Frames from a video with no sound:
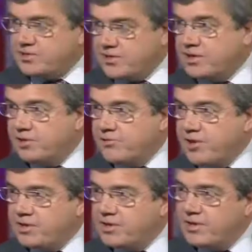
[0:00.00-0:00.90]
exactly
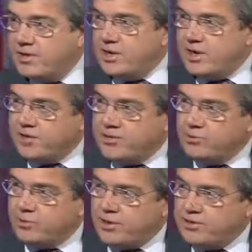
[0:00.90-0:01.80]
right. And
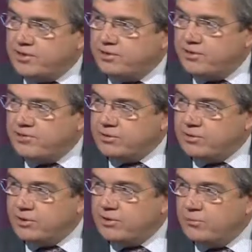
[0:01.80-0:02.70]
that's why it's so
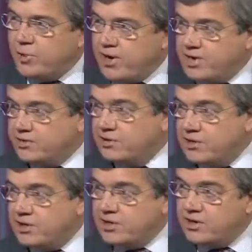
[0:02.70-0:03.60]
difficult, and why, as
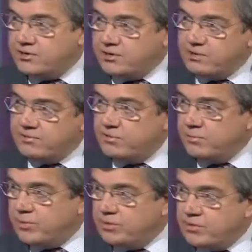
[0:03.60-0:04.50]
Sadiq Khan said a few
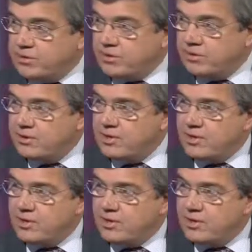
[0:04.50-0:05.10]
moments ago,